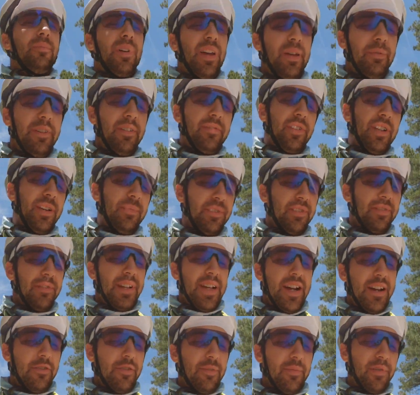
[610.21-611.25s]
maybe even up to
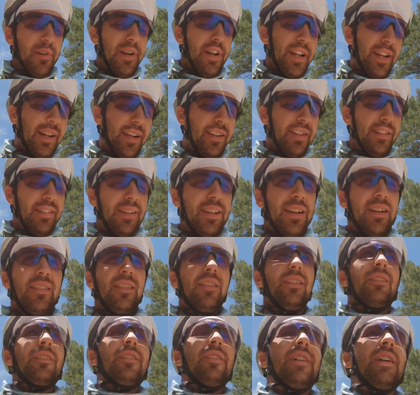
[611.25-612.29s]
an hour break. Kind
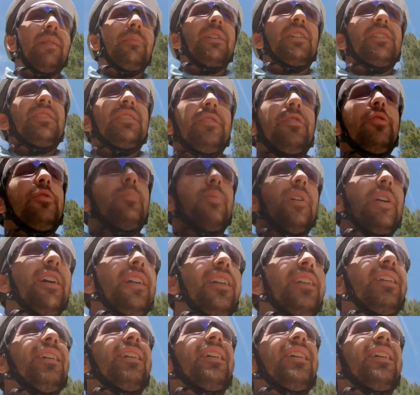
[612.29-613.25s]
of longer than I'm into, but